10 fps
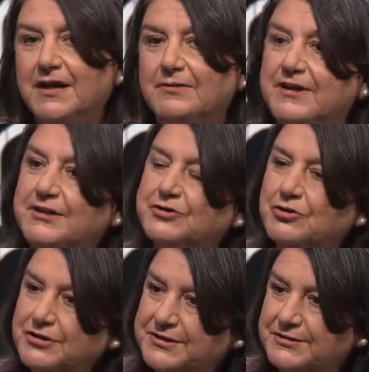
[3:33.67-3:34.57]
When it
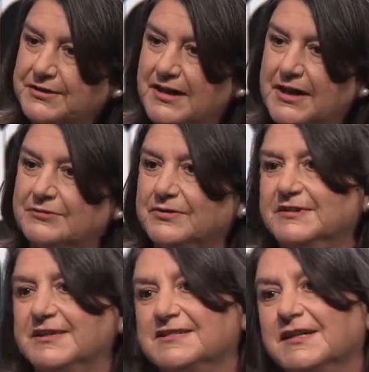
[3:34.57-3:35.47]
goes to the landfill,
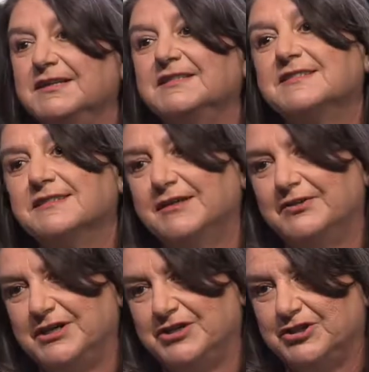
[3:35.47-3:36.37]
there's an
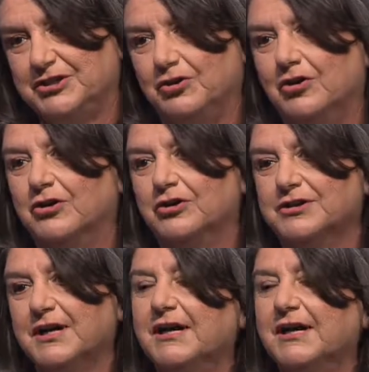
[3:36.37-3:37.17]
incineration or yes.